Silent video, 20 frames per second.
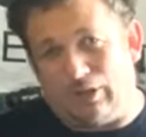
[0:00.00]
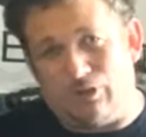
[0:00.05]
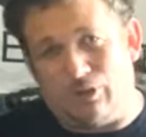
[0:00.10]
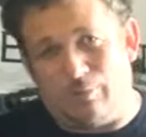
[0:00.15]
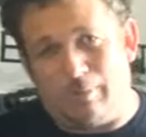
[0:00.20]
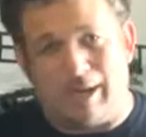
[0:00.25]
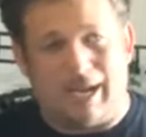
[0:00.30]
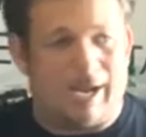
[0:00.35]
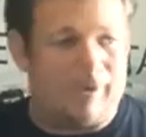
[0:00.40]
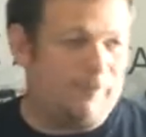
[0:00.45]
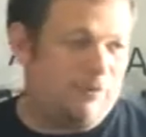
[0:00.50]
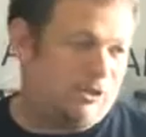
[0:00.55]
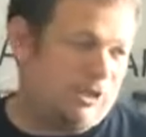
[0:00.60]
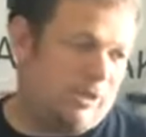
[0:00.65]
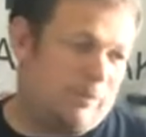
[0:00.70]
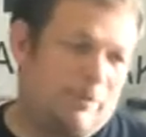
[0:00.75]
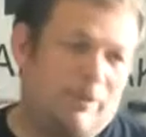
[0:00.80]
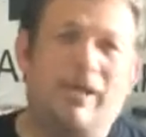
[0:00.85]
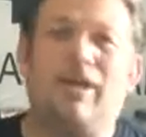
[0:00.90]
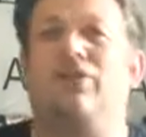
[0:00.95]
you may have a
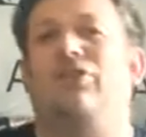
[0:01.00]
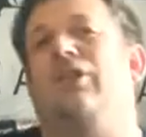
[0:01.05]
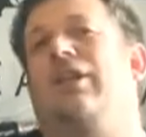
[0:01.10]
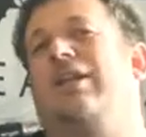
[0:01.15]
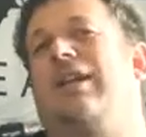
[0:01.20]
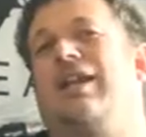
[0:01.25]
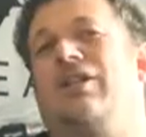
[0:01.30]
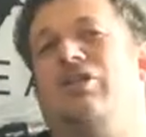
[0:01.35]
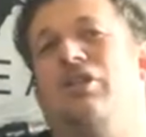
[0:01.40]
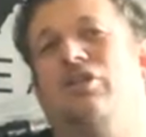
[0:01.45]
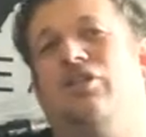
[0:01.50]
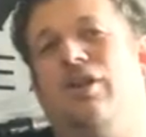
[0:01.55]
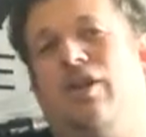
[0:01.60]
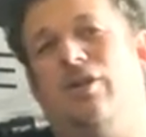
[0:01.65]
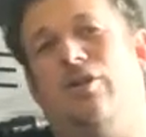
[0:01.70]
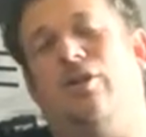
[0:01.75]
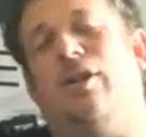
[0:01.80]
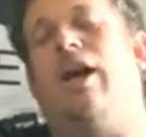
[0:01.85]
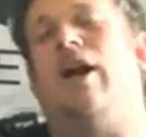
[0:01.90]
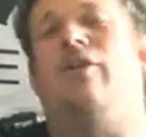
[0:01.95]
GPS that can actually tell
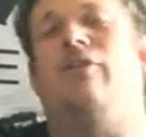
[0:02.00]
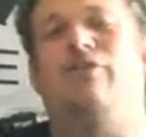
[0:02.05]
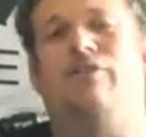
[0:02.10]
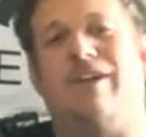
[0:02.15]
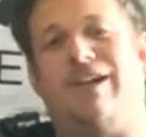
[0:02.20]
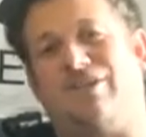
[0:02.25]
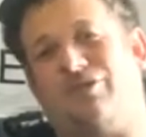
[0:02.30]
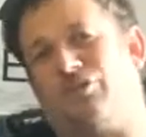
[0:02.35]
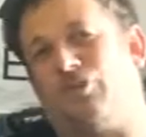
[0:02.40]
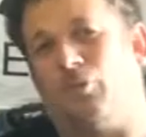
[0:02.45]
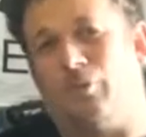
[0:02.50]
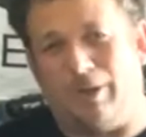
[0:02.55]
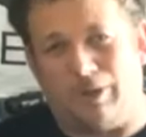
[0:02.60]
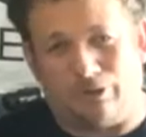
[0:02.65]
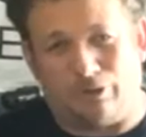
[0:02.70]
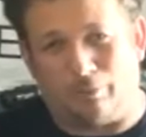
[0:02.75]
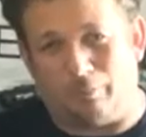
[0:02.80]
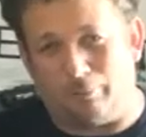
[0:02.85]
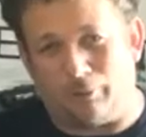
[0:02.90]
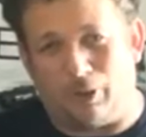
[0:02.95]
you how fast the
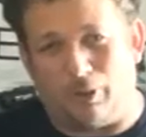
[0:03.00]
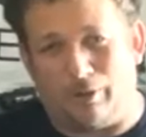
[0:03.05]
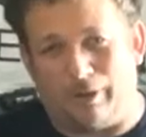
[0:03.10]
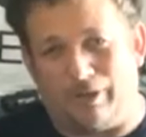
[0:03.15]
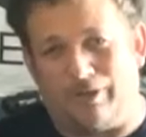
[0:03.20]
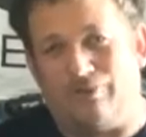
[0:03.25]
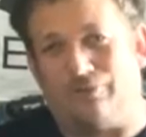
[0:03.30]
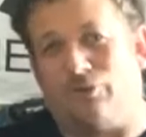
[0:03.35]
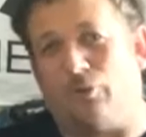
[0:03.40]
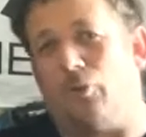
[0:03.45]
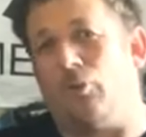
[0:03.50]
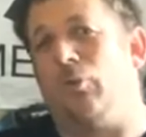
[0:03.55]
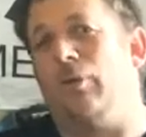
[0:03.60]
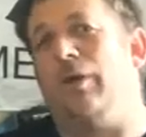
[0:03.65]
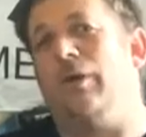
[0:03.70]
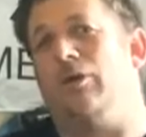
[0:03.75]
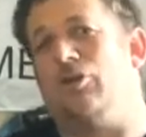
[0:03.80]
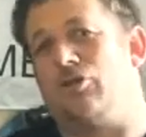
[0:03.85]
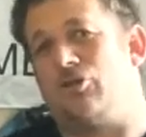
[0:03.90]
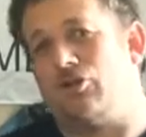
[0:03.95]
winds are blowing for where
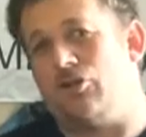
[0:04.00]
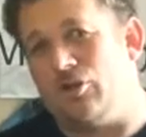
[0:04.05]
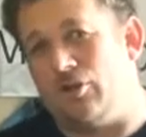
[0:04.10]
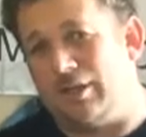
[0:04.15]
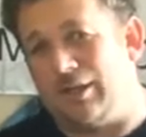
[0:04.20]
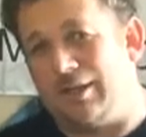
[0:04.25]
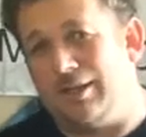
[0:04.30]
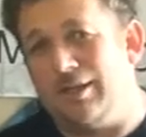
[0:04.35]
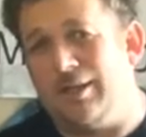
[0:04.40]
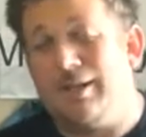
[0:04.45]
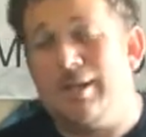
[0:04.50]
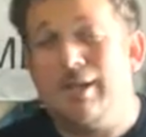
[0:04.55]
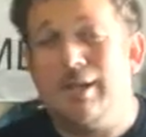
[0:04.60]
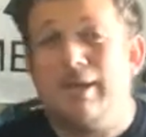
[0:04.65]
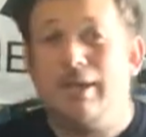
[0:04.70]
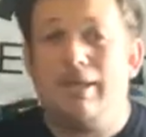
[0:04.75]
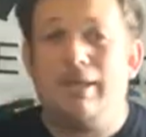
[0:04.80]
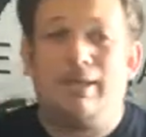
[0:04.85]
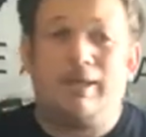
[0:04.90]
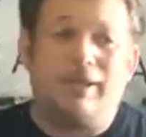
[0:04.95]
you're shooting.
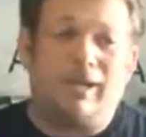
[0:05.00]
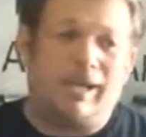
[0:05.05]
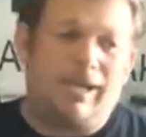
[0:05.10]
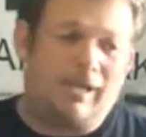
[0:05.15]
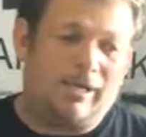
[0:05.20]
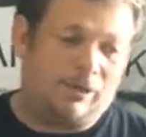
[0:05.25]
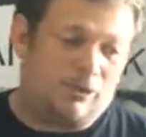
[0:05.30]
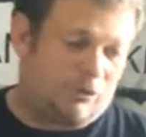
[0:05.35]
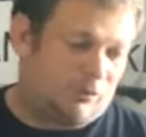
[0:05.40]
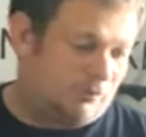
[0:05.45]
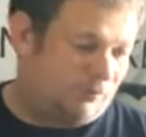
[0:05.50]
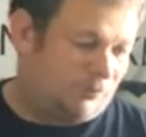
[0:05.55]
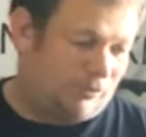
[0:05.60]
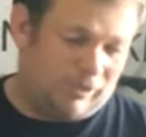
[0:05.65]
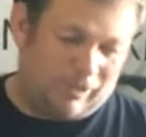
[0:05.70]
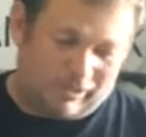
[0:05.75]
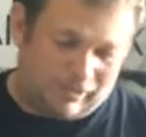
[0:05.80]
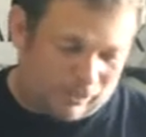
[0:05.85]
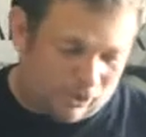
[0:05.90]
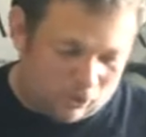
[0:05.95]

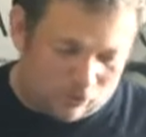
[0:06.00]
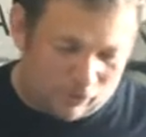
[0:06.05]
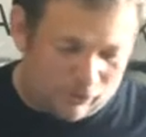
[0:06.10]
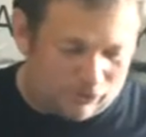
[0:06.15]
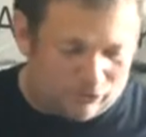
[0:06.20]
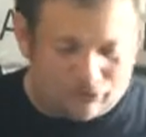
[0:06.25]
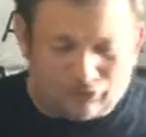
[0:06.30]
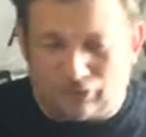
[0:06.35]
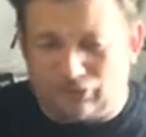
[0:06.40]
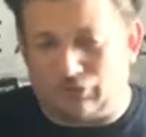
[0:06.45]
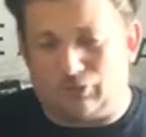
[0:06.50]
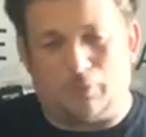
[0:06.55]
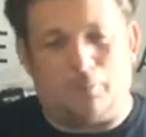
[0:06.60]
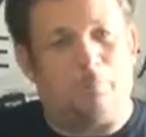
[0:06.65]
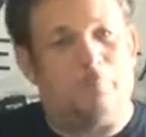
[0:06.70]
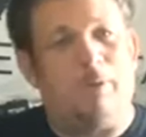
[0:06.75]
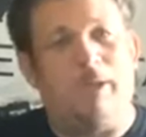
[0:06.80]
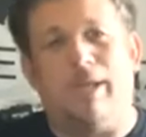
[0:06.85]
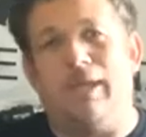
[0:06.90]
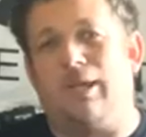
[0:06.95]
And all this is a
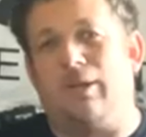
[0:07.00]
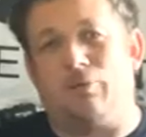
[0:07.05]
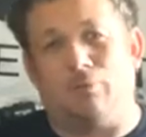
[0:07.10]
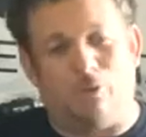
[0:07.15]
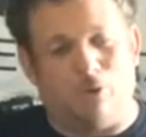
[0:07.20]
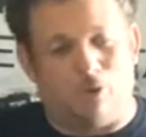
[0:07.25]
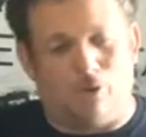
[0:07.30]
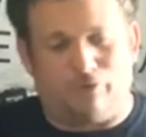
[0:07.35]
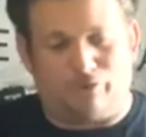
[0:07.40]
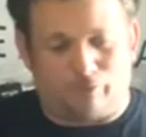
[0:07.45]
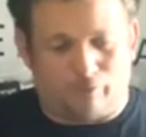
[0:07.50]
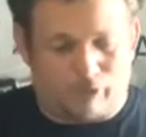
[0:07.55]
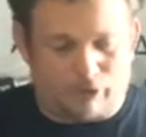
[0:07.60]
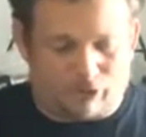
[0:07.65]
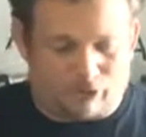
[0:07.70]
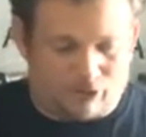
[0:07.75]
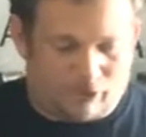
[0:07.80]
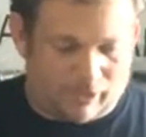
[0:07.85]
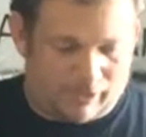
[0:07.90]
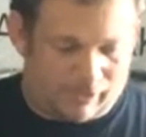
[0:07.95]
big role for what
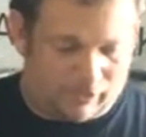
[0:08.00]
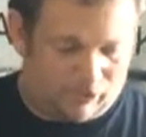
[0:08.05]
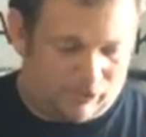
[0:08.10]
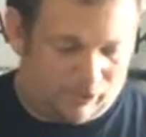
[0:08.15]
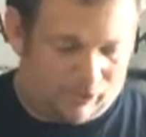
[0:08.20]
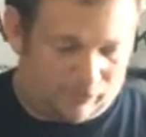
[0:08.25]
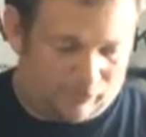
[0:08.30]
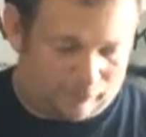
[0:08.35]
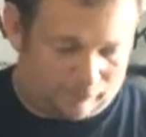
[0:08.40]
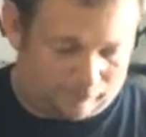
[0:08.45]
you're trying to do.